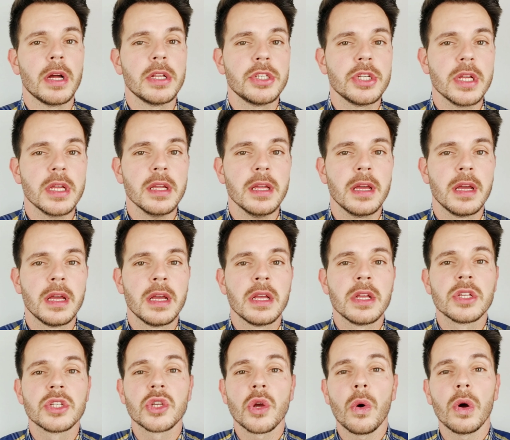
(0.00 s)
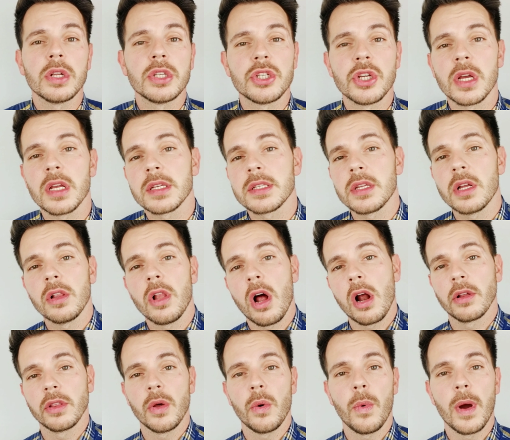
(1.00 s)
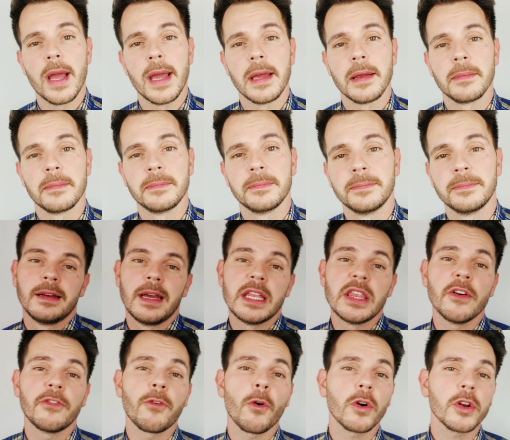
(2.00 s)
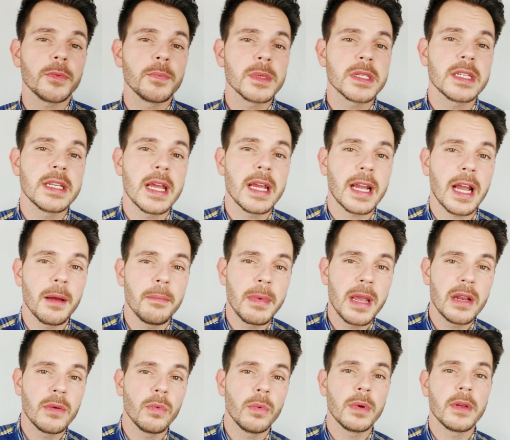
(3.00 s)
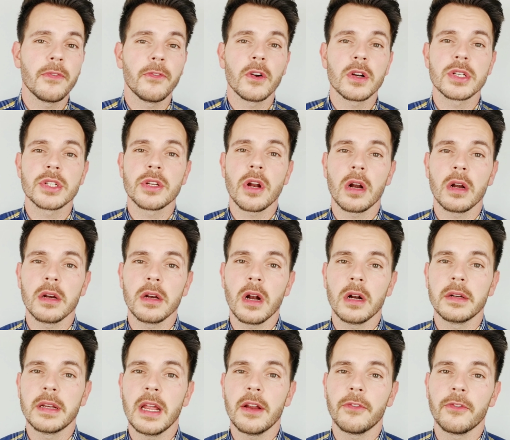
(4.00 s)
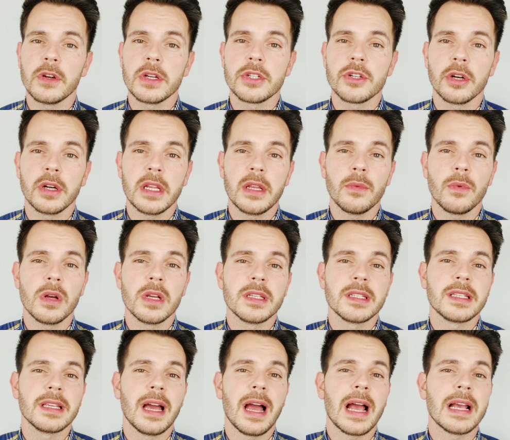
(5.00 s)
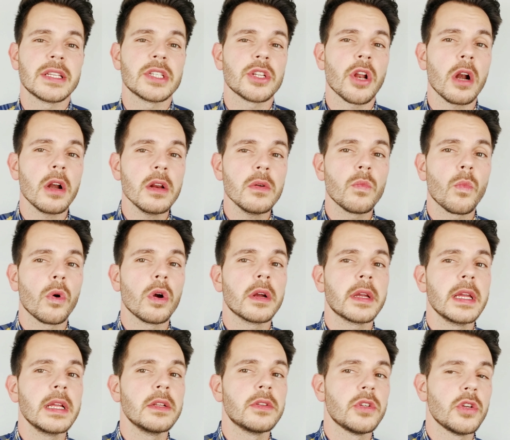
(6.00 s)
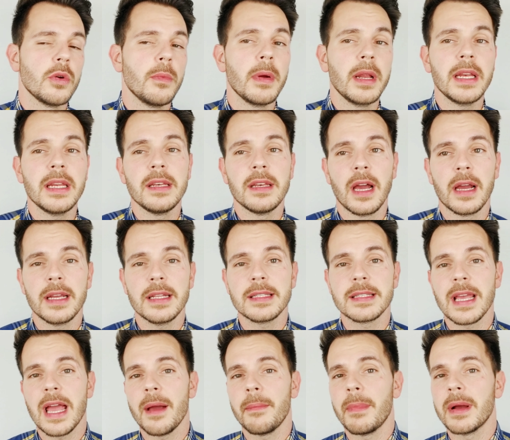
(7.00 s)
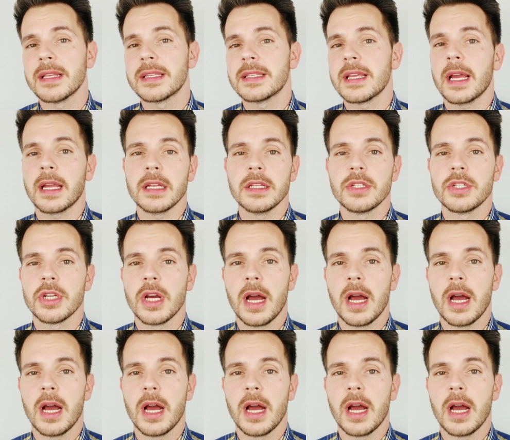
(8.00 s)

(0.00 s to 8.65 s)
budget, so adjust along the way. And the fourth mistake I made when we first started our debt free journey was I started working too many nights at my second